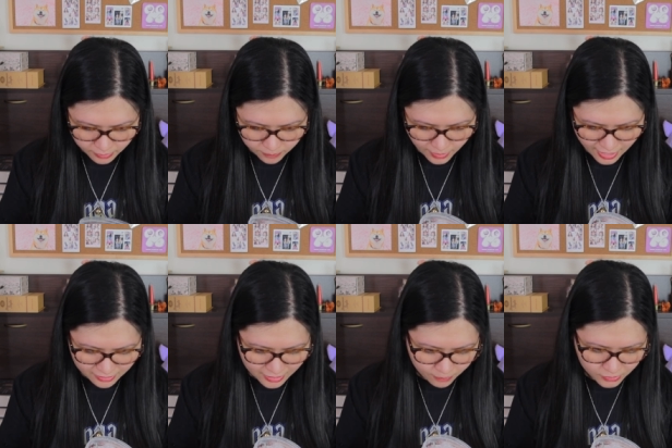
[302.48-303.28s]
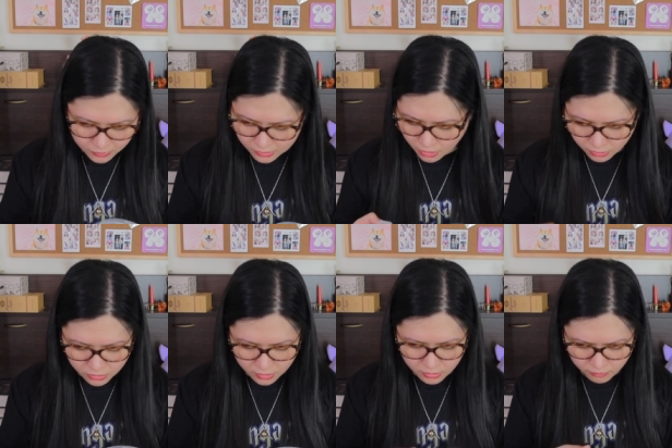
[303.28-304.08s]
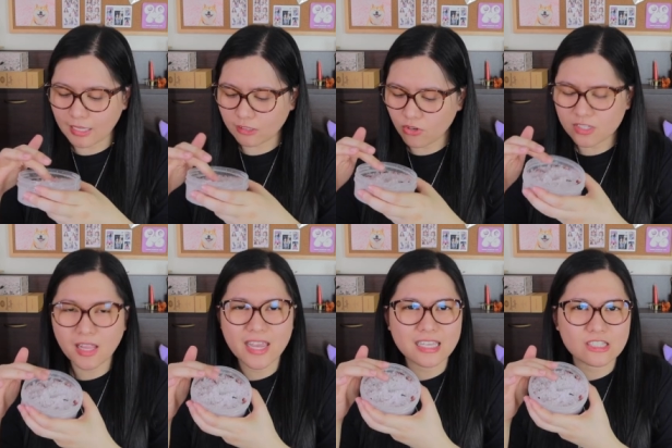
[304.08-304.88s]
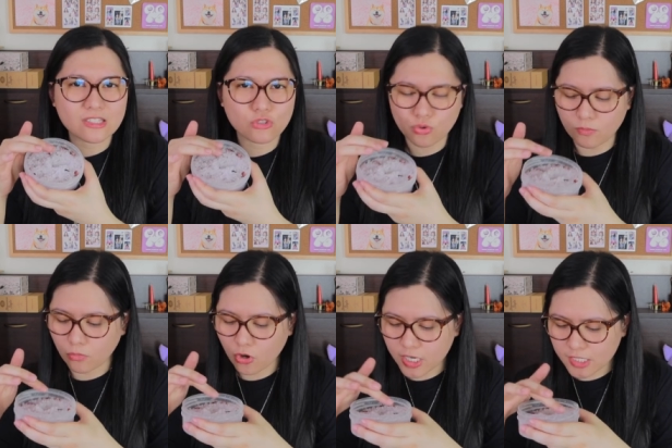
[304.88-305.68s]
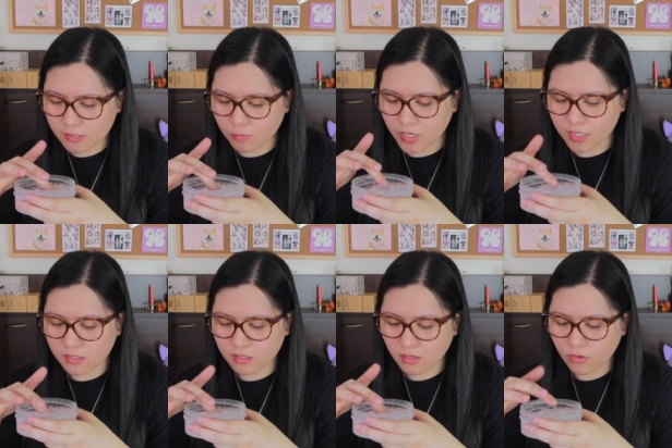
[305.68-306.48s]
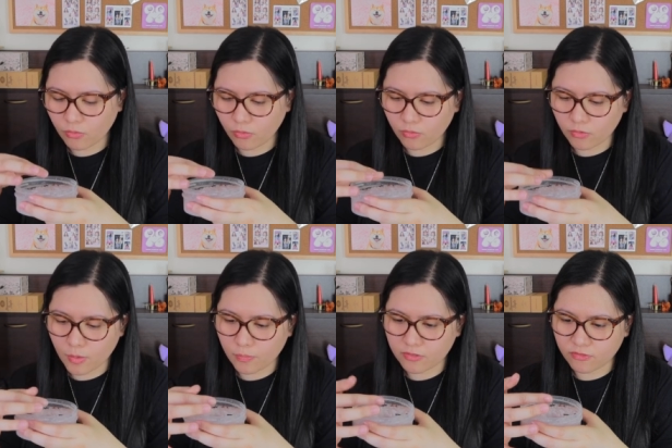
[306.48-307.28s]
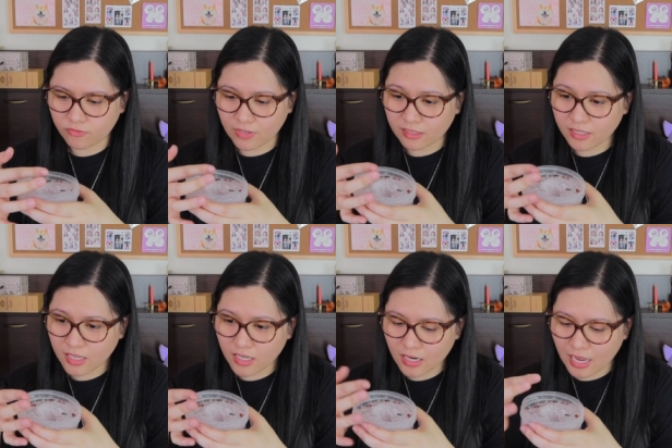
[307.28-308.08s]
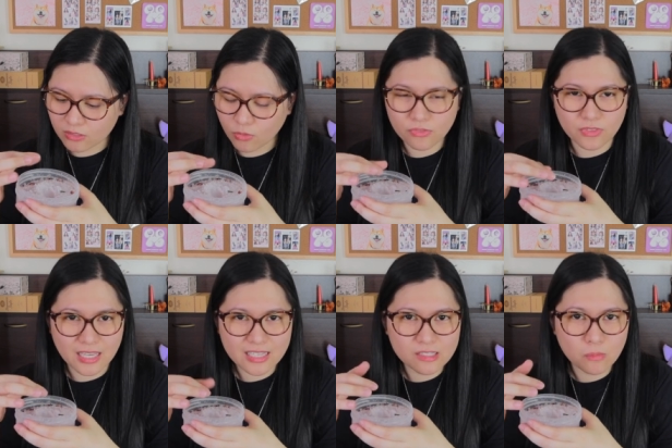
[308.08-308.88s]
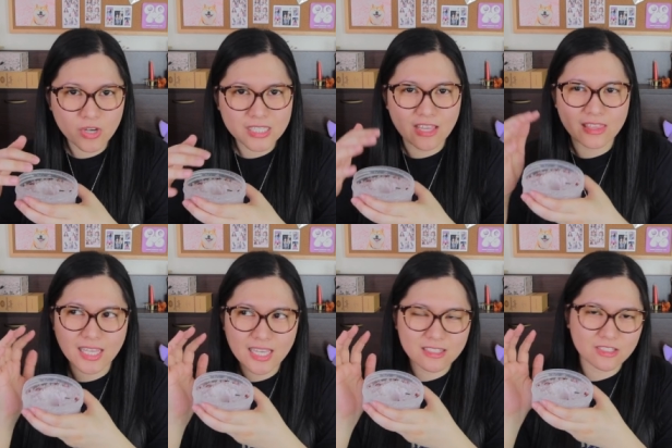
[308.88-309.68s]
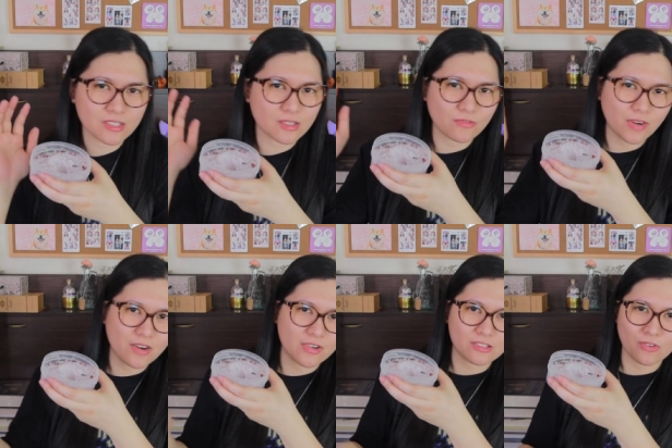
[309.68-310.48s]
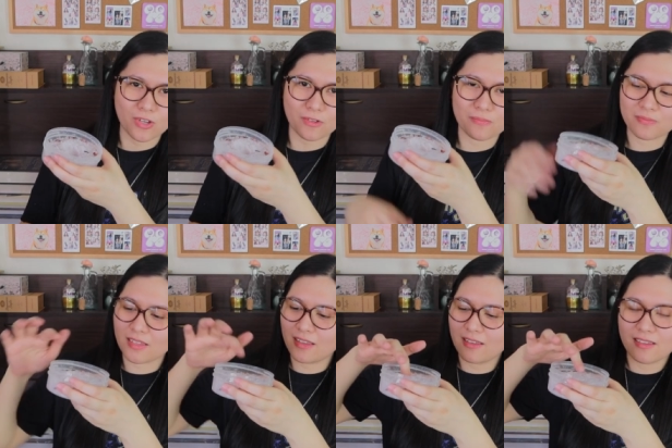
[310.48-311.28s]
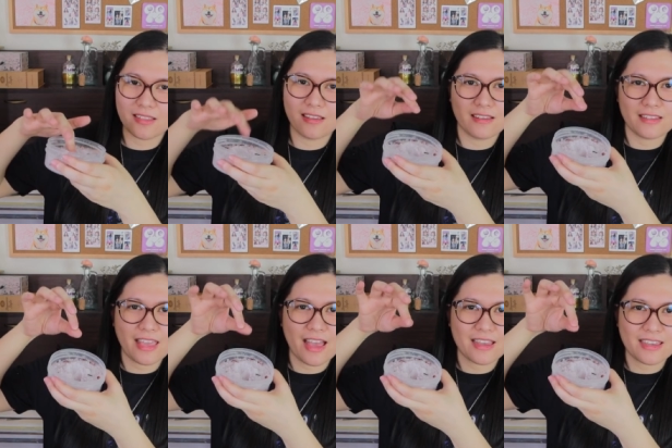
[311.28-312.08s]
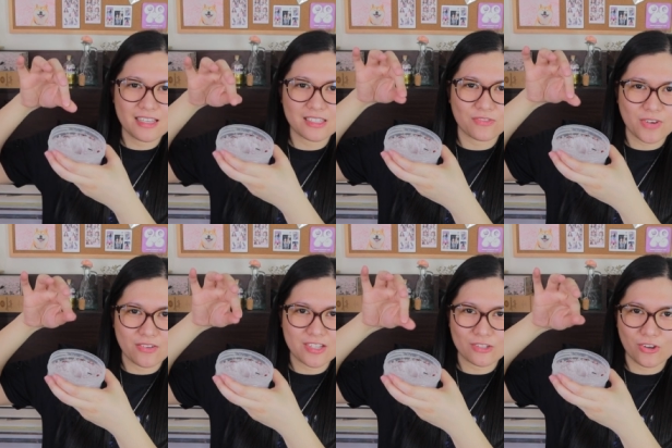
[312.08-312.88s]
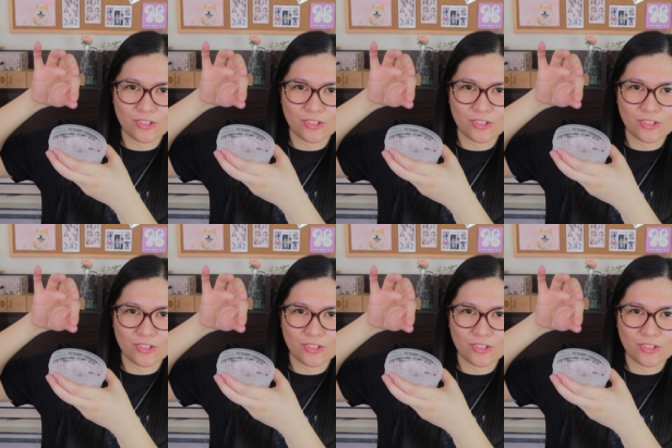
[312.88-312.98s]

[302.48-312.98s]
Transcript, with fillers: um, and Epsom salt. It looks like it's too moist, but upon feeling it, I don't think it's moist. I think it's just the fragrance oil. Yeah, it is the fragrance